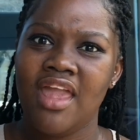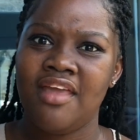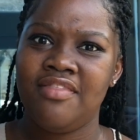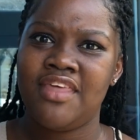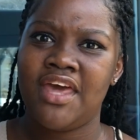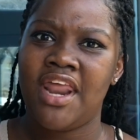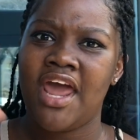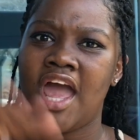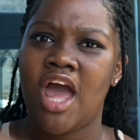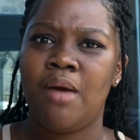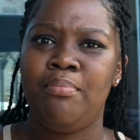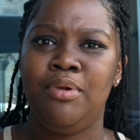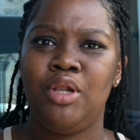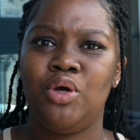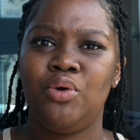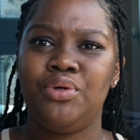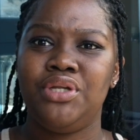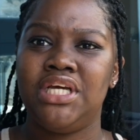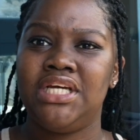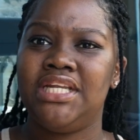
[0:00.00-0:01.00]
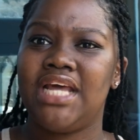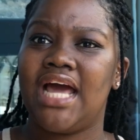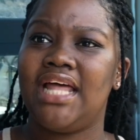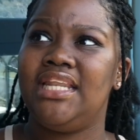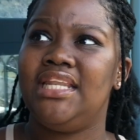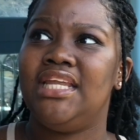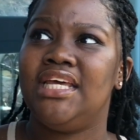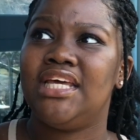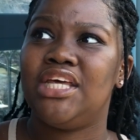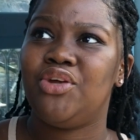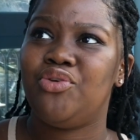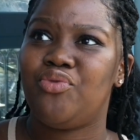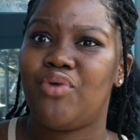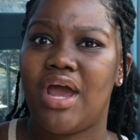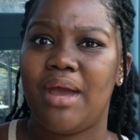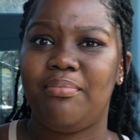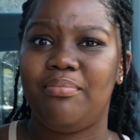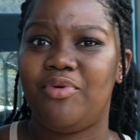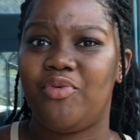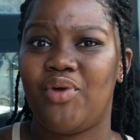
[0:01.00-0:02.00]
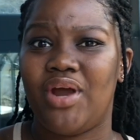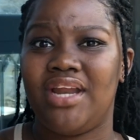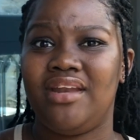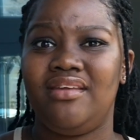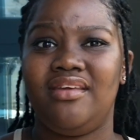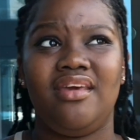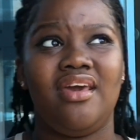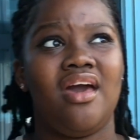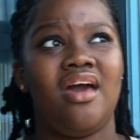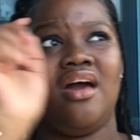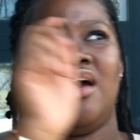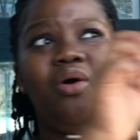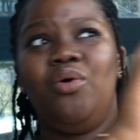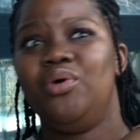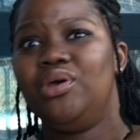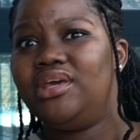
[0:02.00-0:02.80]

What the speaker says: that I uploaded, I'll link it right here or